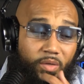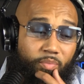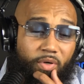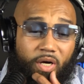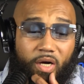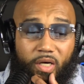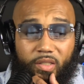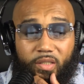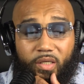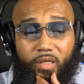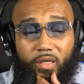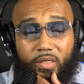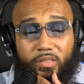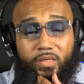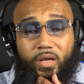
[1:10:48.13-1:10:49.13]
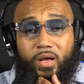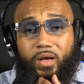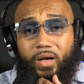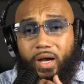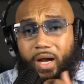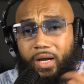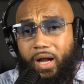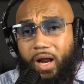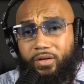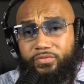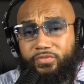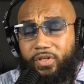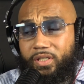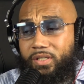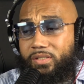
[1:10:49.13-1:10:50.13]
Podcast. I got a
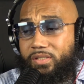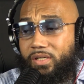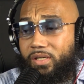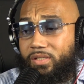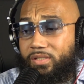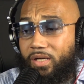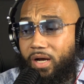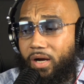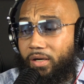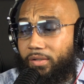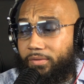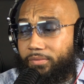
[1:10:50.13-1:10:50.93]
fucking TikTok.